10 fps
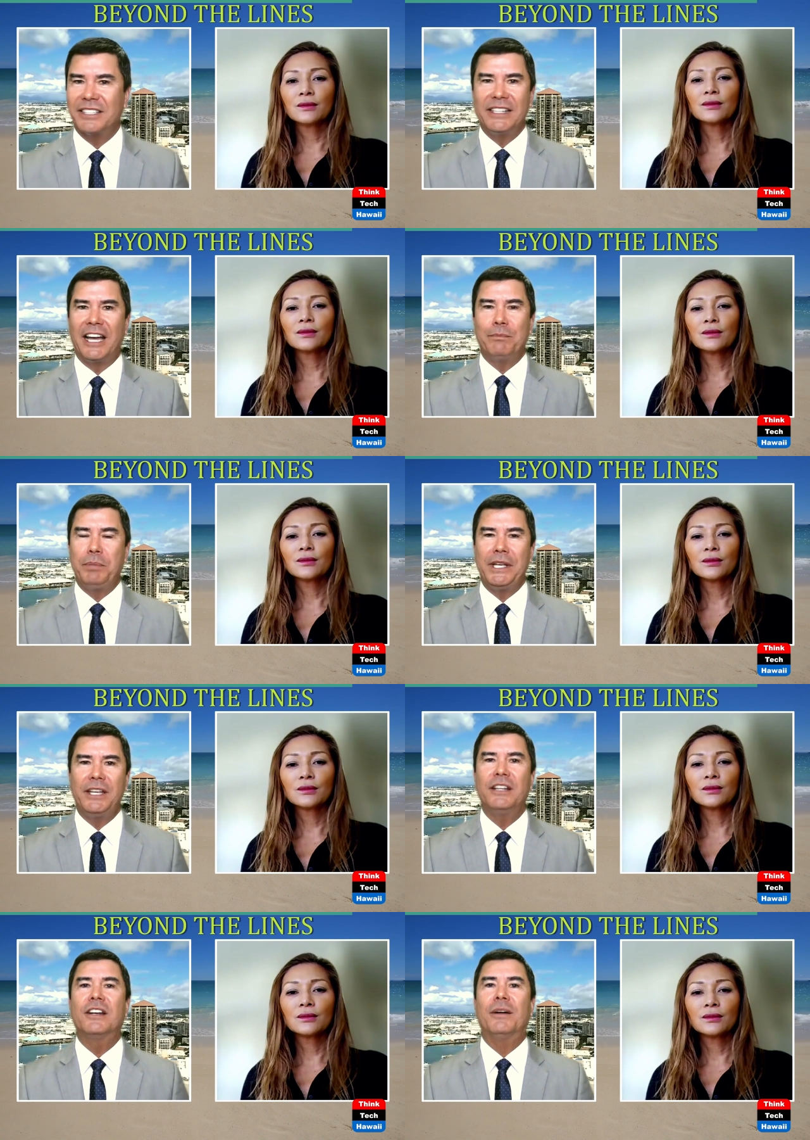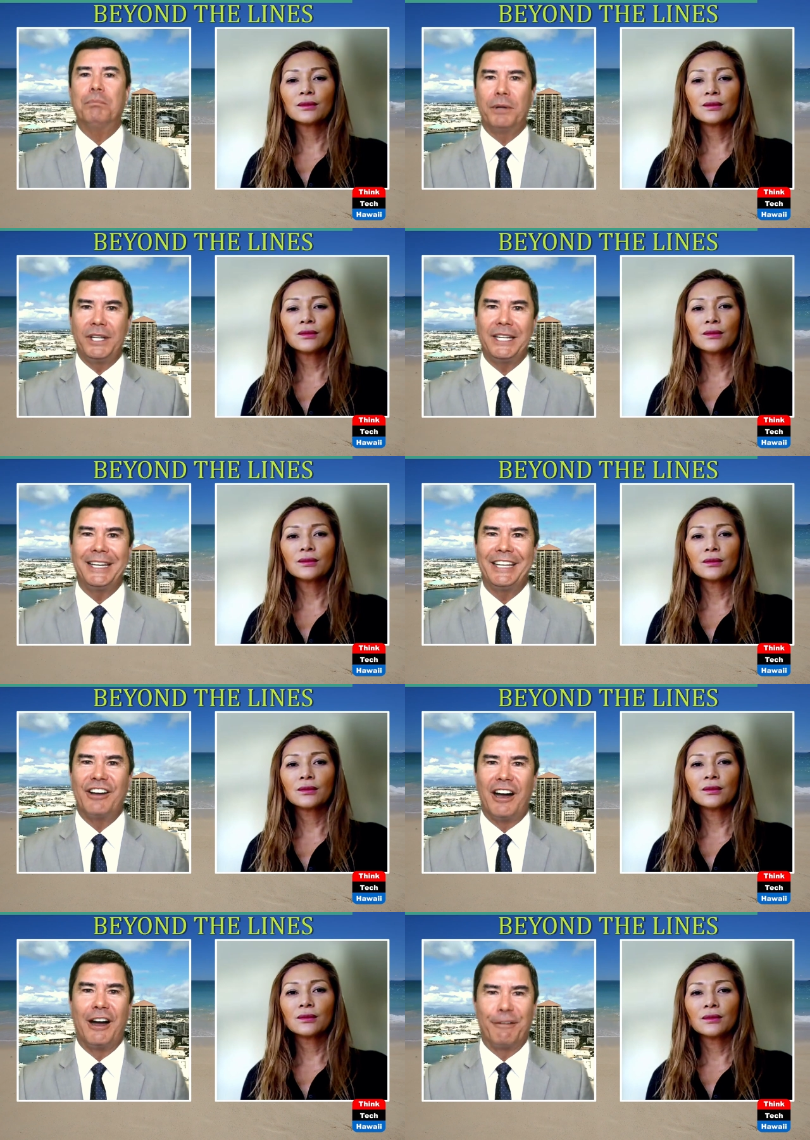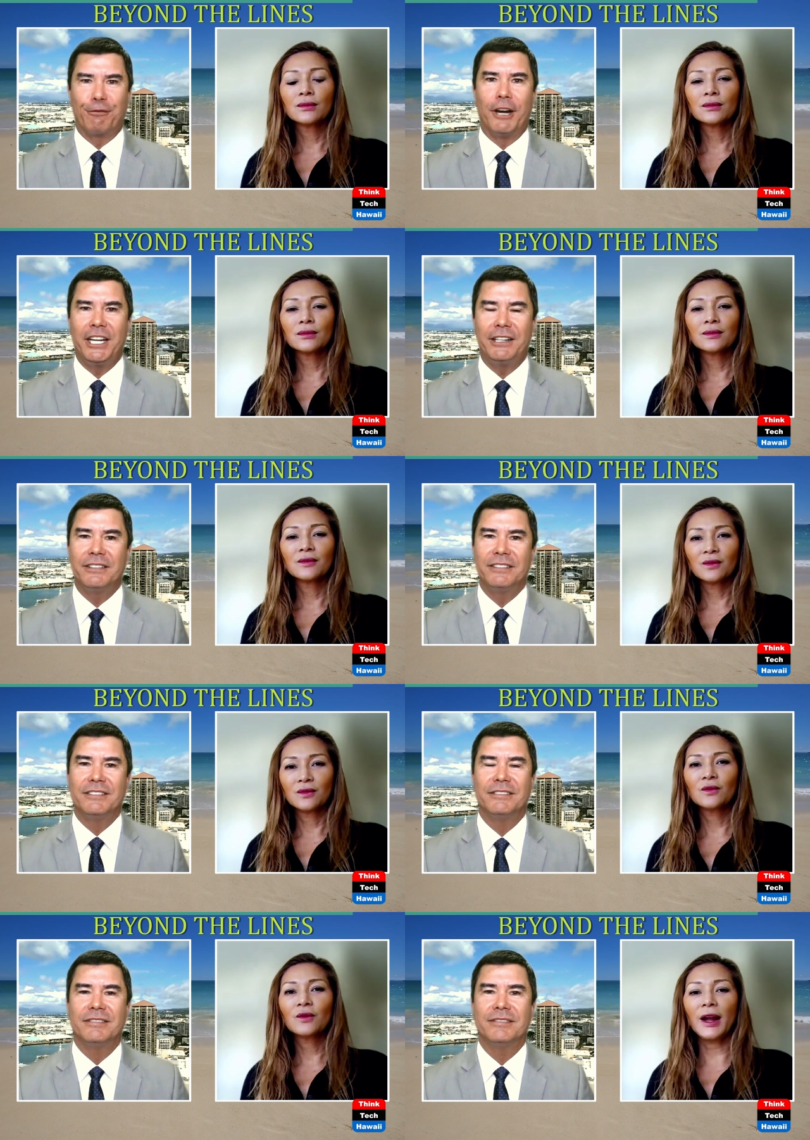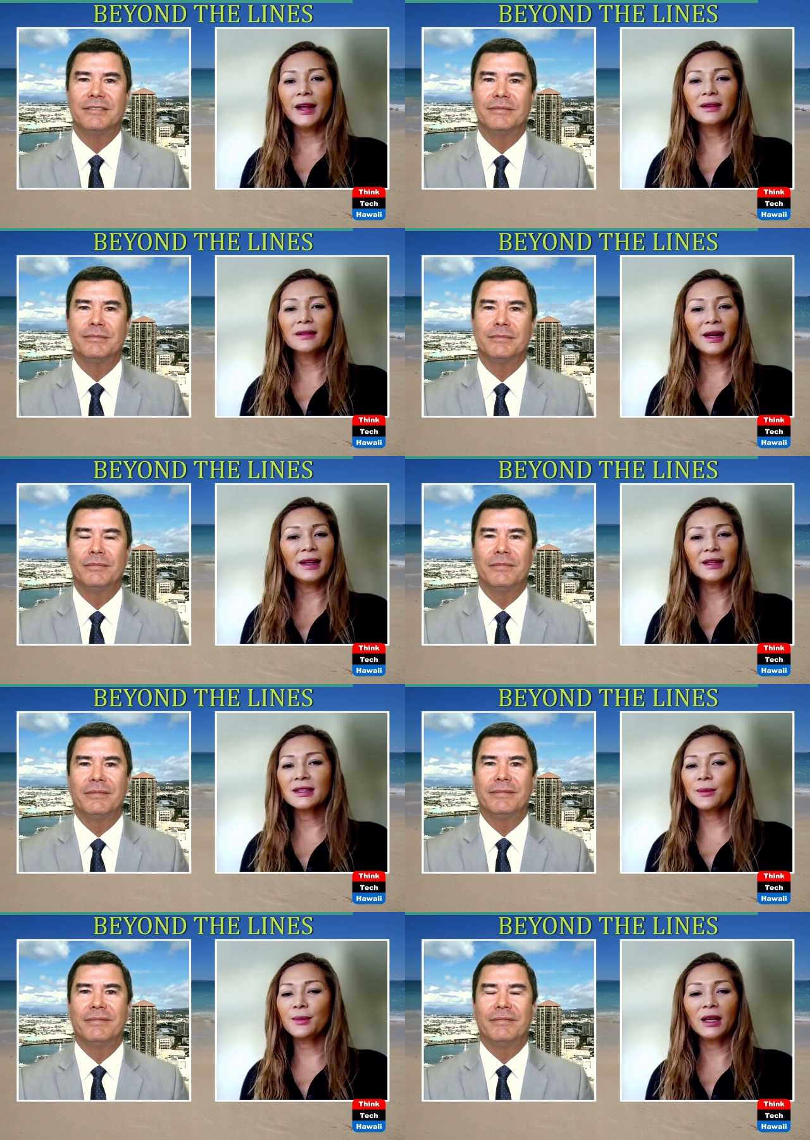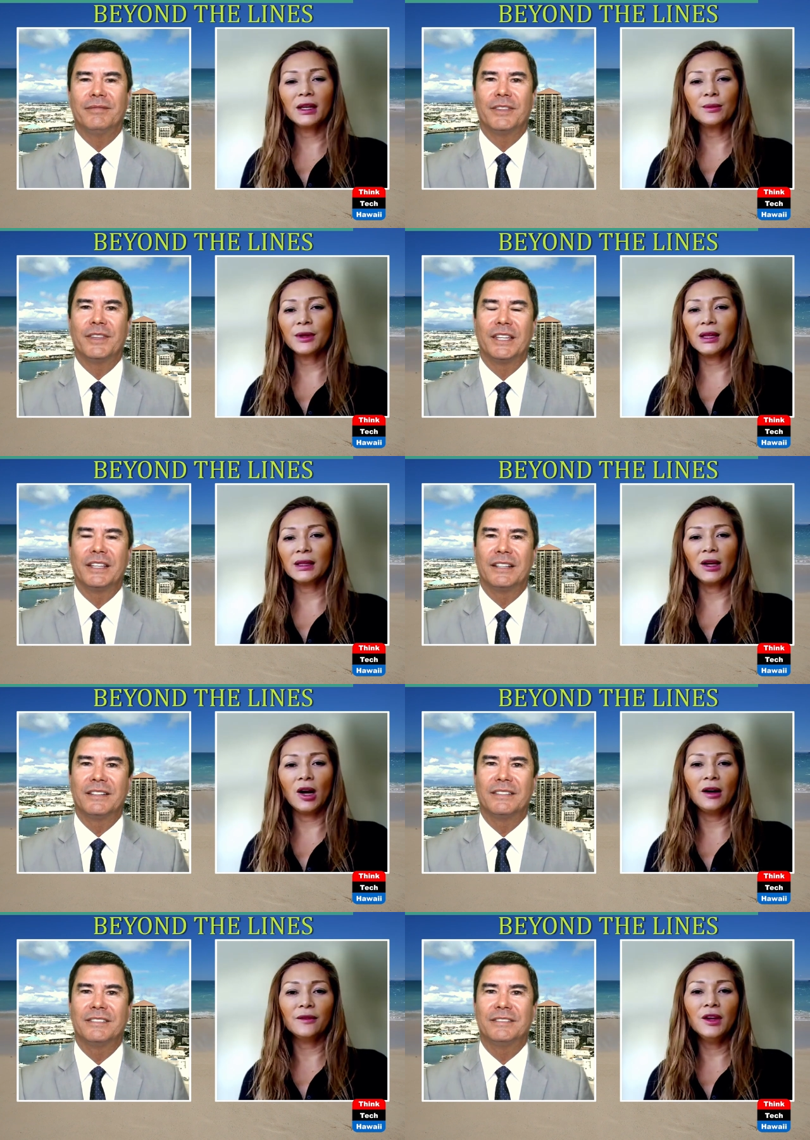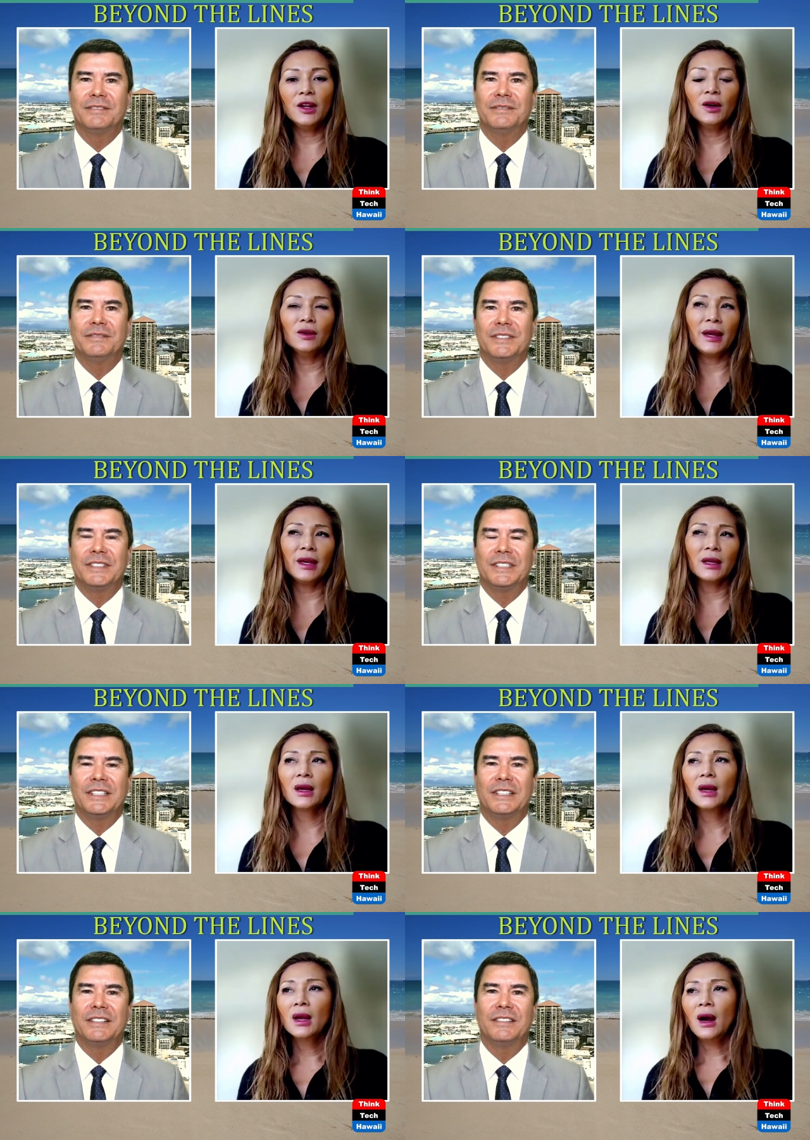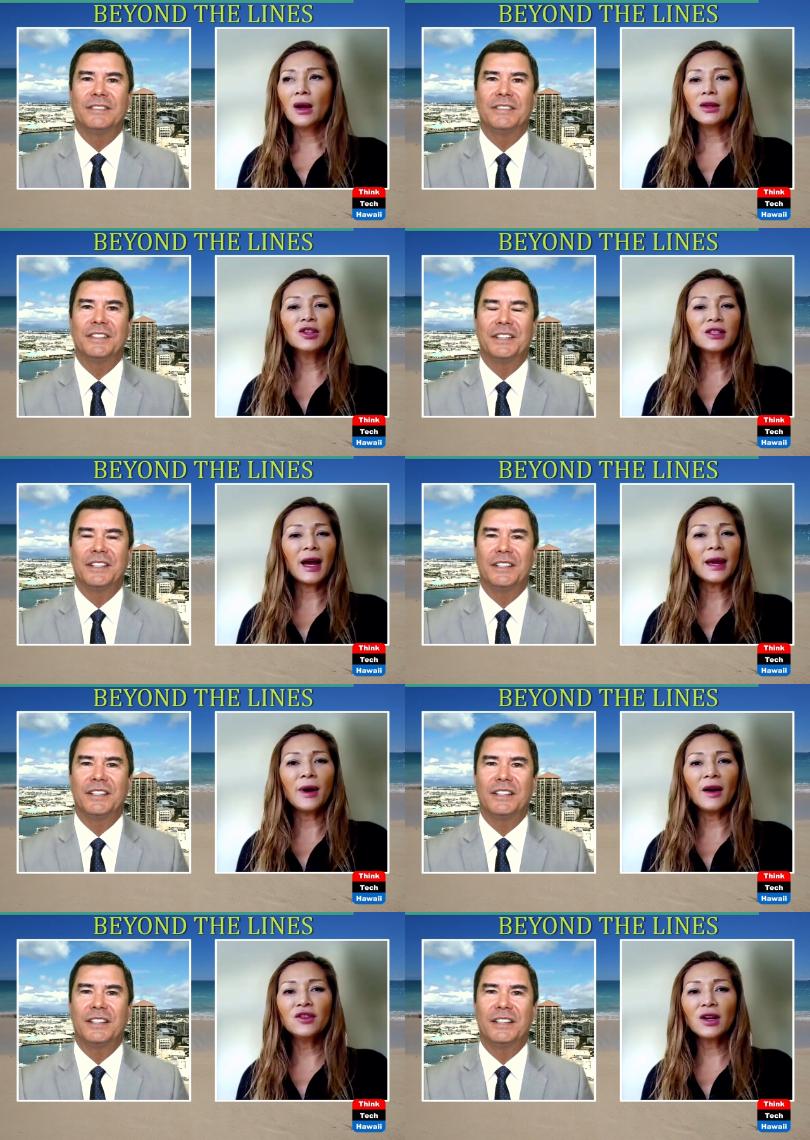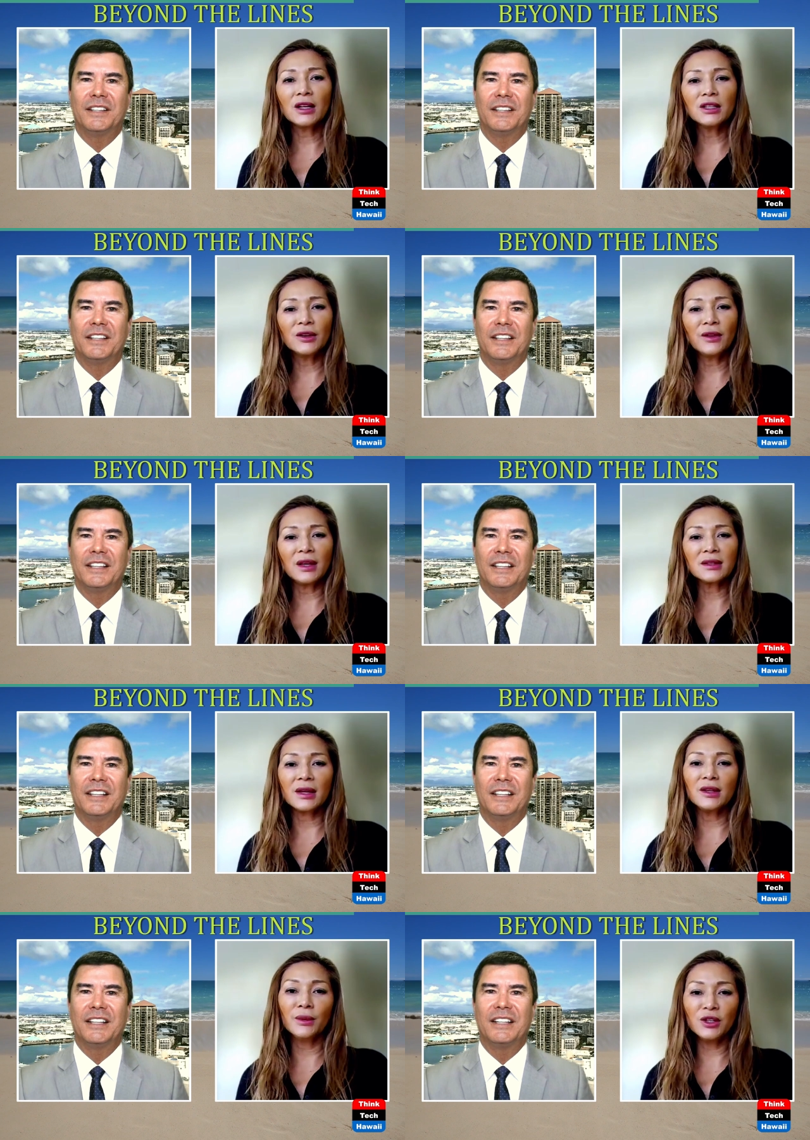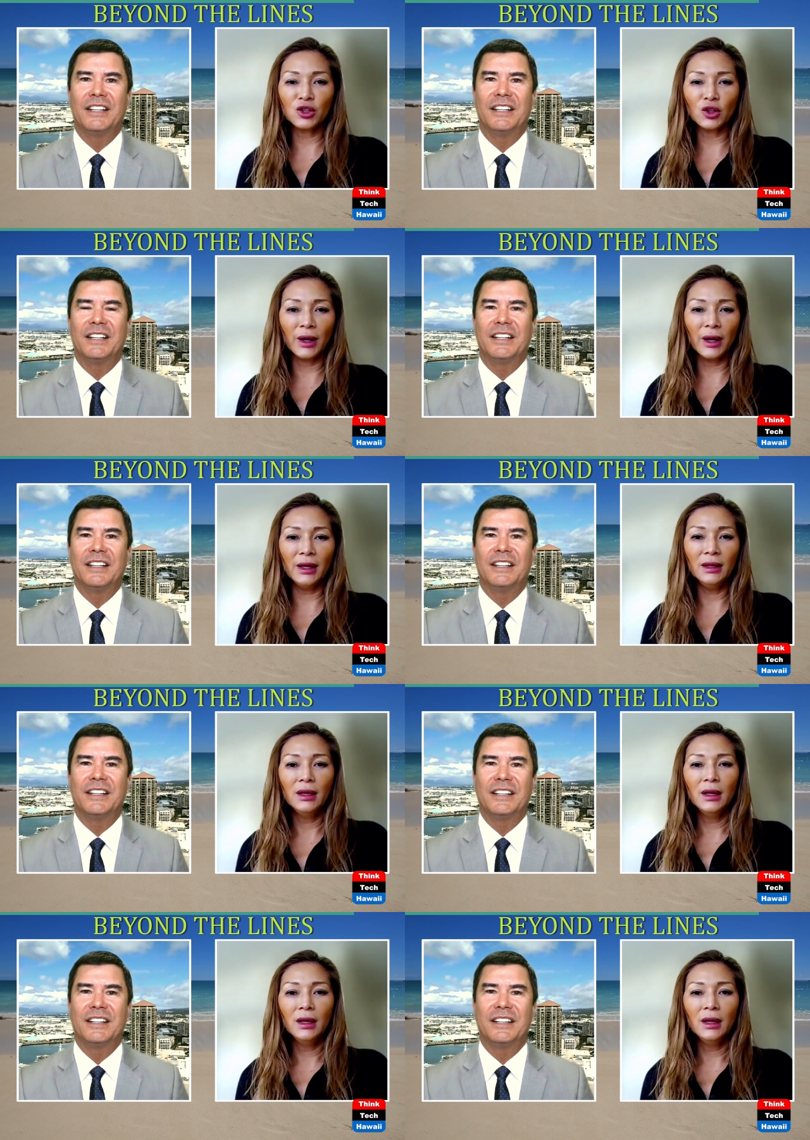Speaker 1: that's not being completely off, right?
Speaker 2: Right. That isn't being completely off. You know, like on your time off, you got to do things that you enjoy.